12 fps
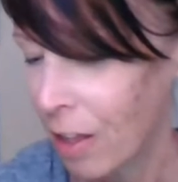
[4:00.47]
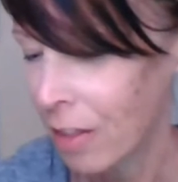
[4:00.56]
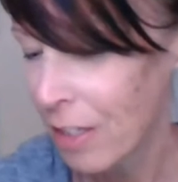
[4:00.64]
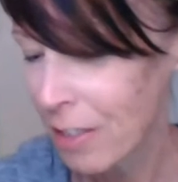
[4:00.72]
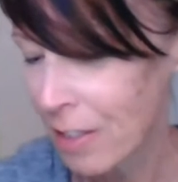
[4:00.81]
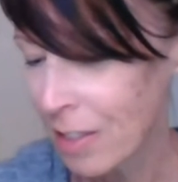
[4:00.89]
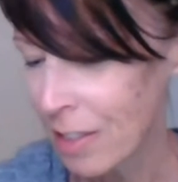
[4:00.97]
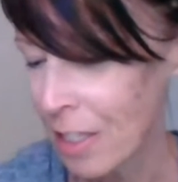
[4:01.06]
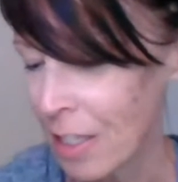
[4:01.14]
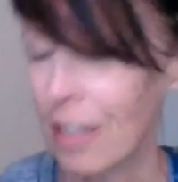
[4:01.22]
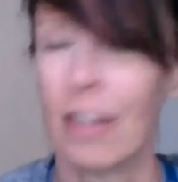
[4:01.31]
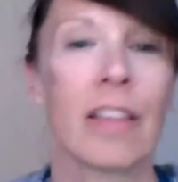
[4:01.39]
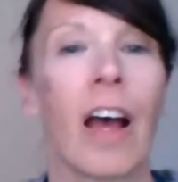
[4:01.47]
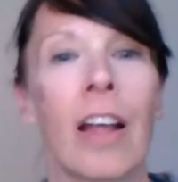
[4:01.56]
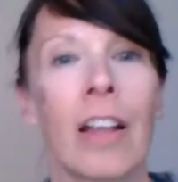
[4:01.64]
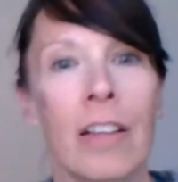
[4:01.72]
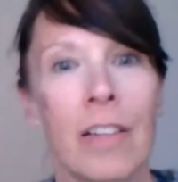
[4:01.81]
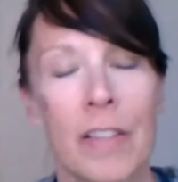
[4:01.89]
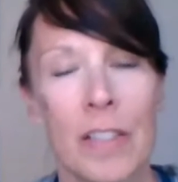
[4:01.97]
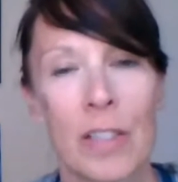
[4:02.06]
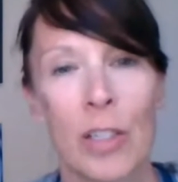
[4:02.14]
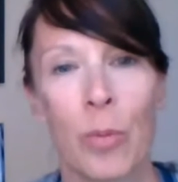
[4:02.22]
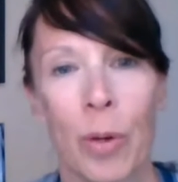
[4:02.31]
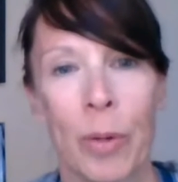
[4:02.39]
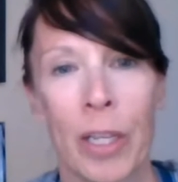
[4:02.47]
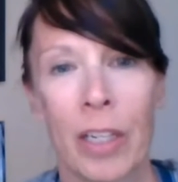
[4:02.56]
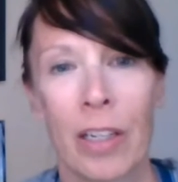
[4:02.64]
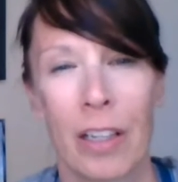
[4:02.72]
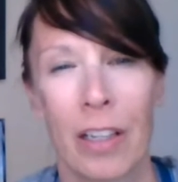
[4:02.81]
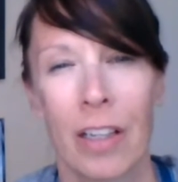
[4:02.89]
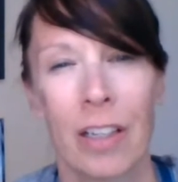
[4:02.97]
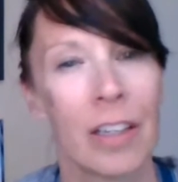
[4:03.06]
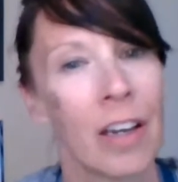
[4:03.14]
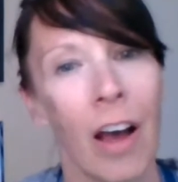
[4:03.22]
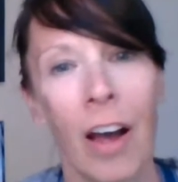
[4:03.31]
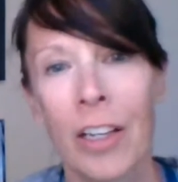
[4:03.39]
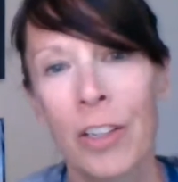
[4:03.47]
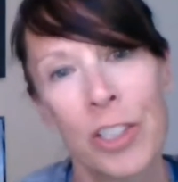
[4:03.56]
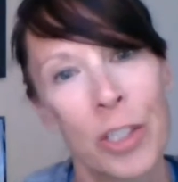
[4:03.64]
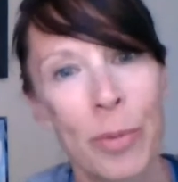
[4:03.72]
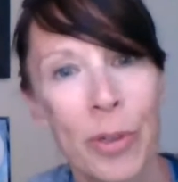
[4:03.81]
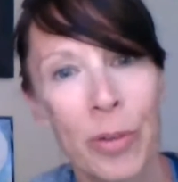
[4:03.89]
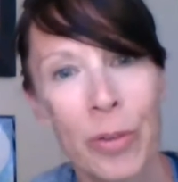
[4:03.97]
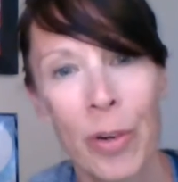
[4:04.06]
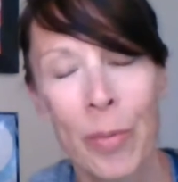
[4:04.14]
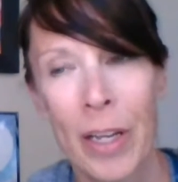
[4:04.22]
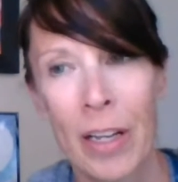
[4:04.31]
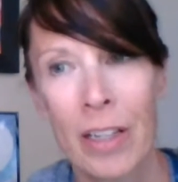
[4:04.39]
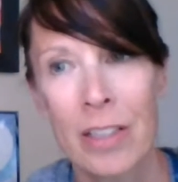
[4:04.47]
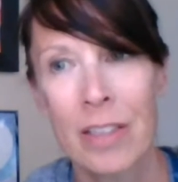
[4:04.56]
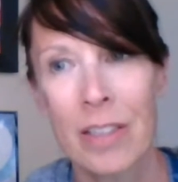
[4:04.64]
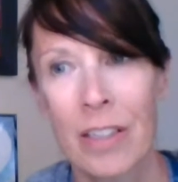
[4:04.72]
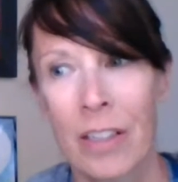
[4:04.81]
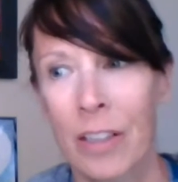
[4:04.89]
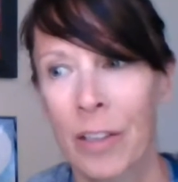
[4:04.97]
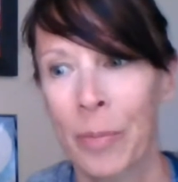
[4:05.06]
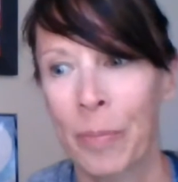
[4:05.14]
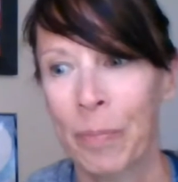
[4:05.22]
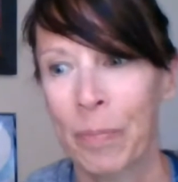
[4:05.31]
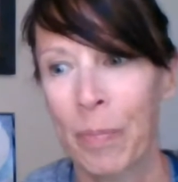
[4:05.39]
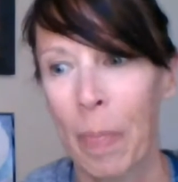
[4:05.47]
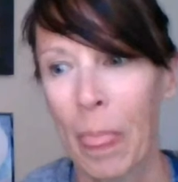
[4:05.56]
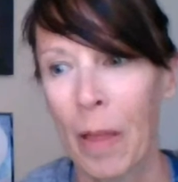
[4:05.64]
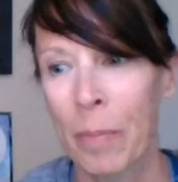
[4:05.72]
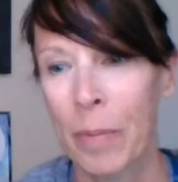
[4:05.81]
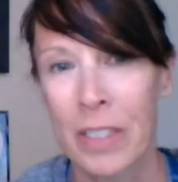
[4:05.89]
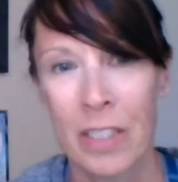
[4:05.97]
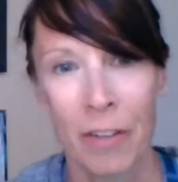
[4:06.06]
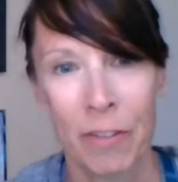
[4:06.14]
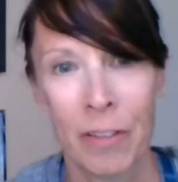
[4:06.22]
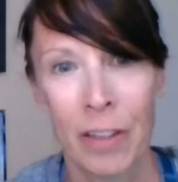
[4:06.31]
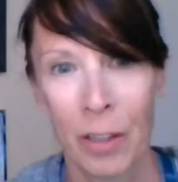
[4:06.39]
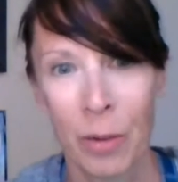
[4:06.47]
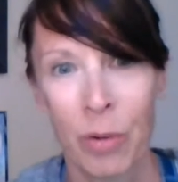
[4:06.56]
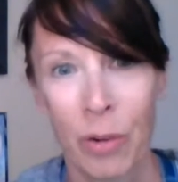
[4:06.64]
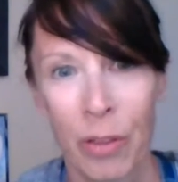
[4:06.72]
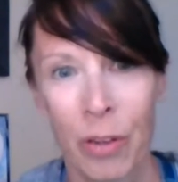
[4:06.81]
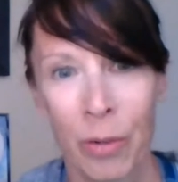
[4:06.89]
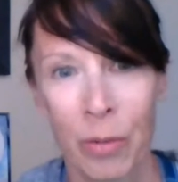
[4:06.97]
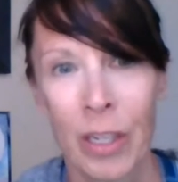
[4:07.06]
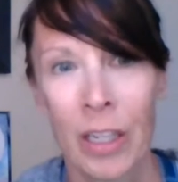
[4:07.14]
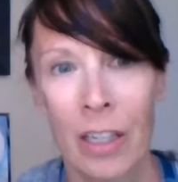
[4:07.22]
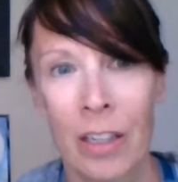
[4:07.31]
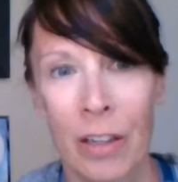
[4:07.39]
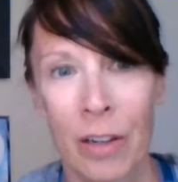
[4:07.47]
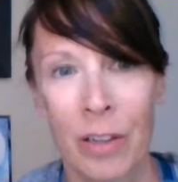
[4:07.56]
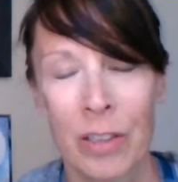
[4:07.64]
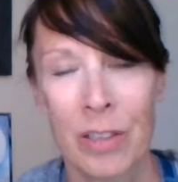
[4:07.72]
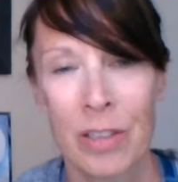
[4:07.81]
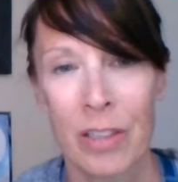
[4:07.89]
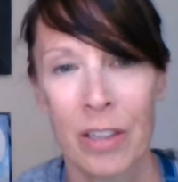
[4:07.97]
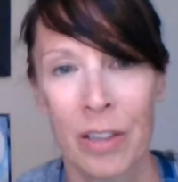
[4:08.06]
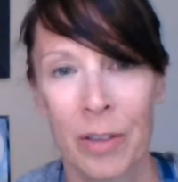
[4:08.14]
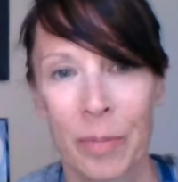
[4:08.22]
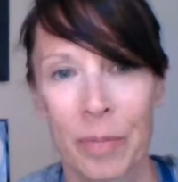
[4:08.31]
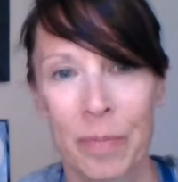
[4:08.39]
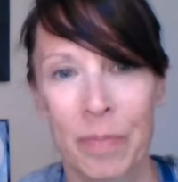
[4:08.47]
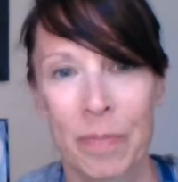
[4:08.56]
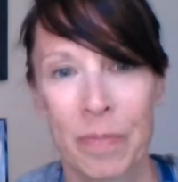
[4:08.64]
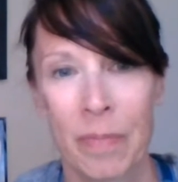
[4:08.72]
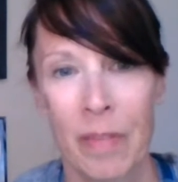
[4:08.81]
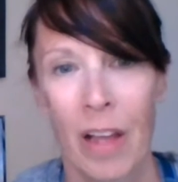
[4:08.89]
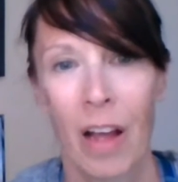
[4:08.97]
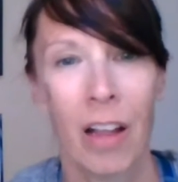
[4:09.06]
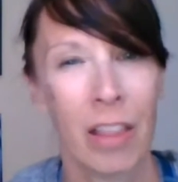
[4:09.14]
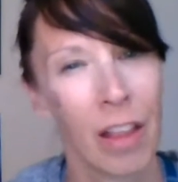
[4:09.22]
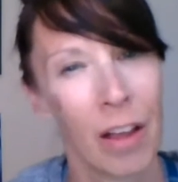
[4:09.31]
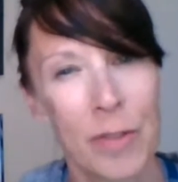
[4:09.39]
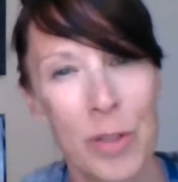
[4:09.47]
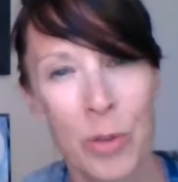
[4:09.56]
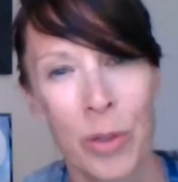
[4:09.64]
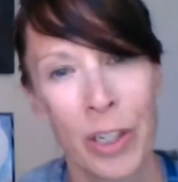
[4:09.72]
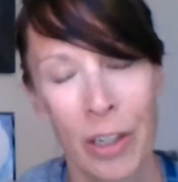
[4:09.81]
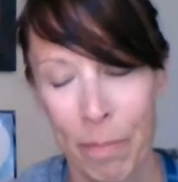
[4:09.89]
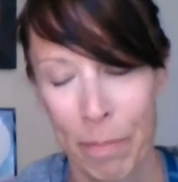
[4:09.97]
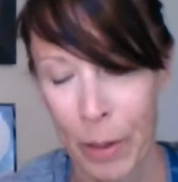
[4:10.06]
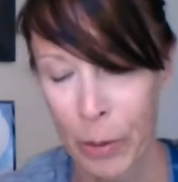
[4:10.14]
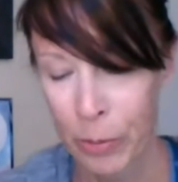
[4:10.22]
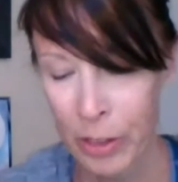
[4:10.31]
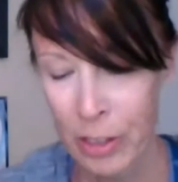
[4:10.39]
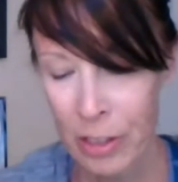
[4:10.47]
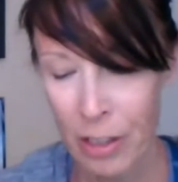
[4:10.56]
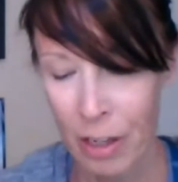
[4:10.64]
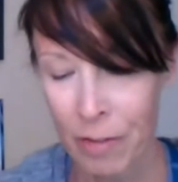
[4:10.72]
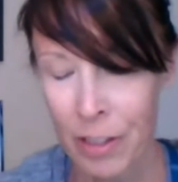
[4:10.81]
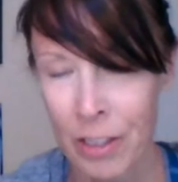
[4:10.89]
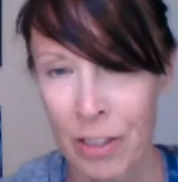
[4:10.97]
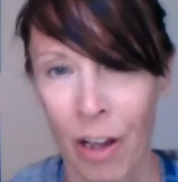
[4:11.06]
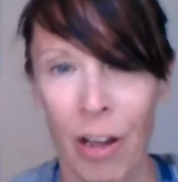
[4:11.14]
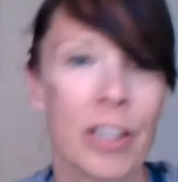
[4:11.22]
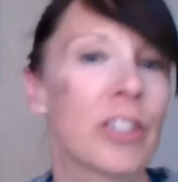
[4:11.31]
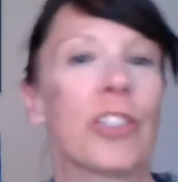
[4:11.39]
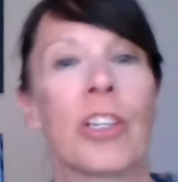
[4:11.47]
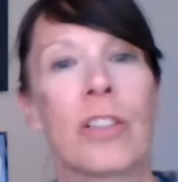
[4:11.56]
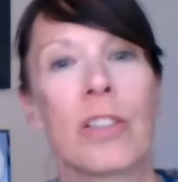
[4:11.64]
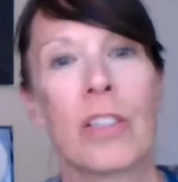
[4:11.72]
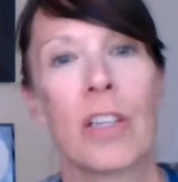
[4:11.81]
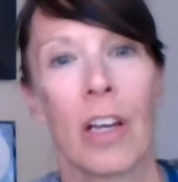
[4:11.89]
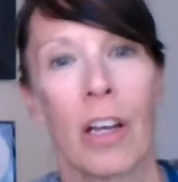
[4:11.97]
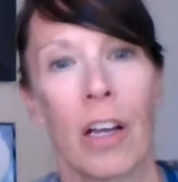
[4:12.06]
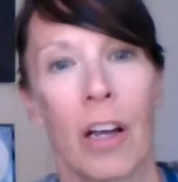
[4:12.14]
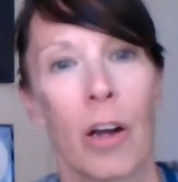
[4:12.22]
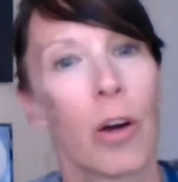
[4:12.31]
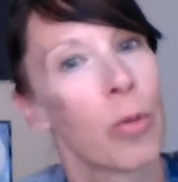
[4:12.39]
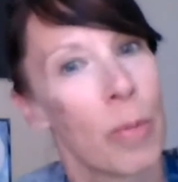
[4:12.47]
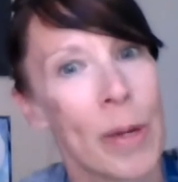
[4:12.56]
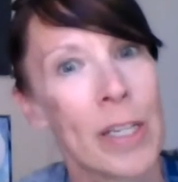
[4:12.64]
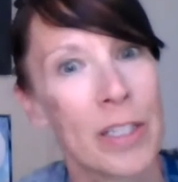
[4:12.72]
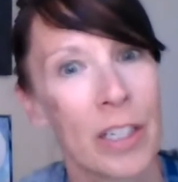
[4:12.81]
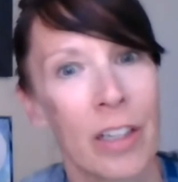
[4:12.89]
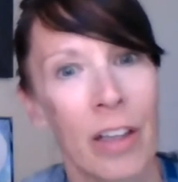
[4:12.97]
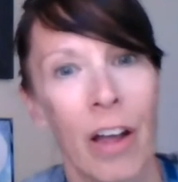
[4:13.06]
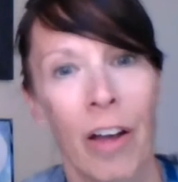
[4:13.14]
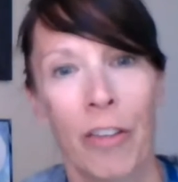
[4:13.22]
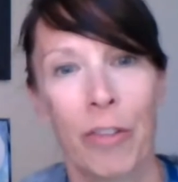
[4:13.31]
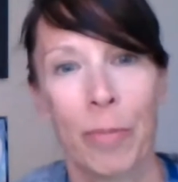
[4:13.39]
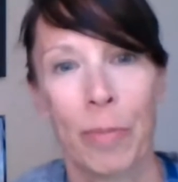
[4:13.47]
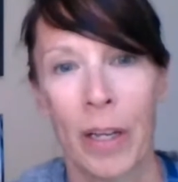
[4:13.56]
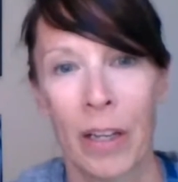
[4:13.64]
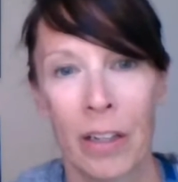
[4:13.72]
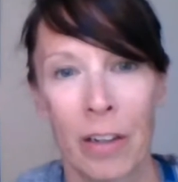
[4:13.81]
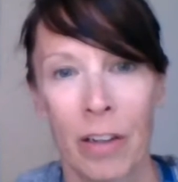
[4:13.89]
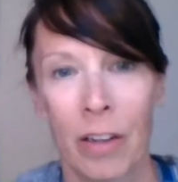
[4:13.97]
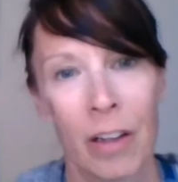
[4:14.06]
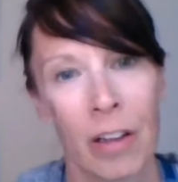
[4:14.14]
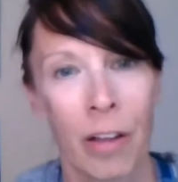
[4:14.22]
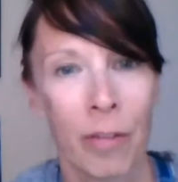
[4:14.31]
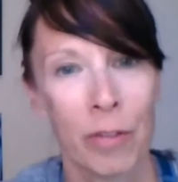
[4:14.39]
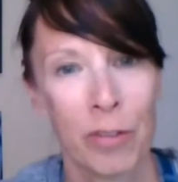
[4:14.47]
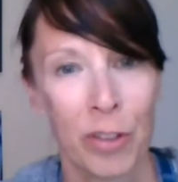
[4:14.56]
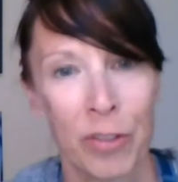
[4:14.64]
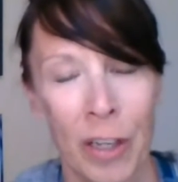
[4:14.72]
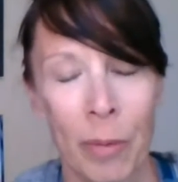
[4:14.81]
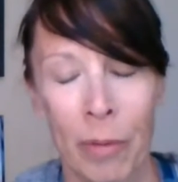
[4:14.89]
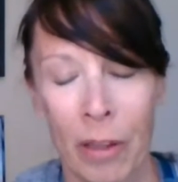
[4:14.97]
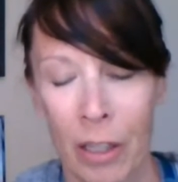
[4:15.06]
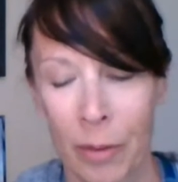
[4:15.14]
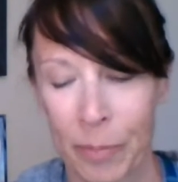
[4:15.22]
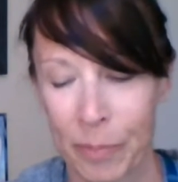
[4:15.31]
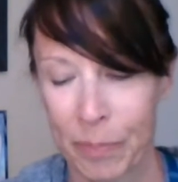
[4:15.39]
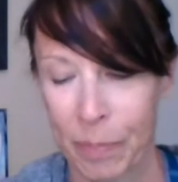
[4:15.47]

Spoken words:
Lisa C., The Island of the Sea Women. Not your typical romance, but definitely worth a read. There's a love story component of it, not just a romantic love, but a love of your family.